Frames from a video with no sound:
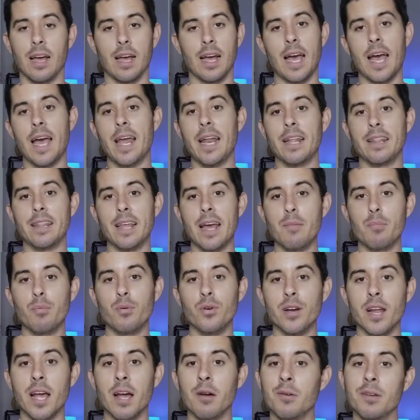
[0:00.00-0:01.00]
And at that
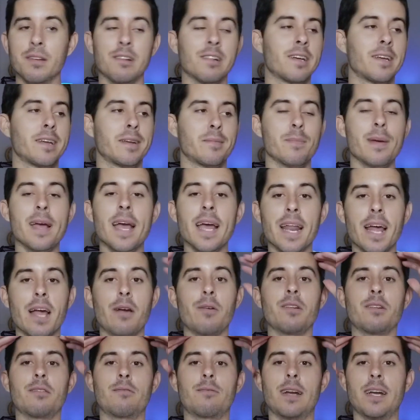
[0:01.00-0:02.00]
point I was man, I
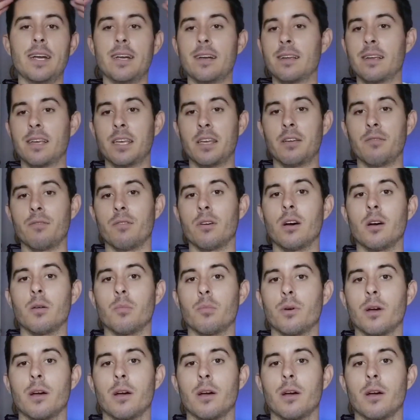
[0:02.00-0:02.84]
was ready to give up.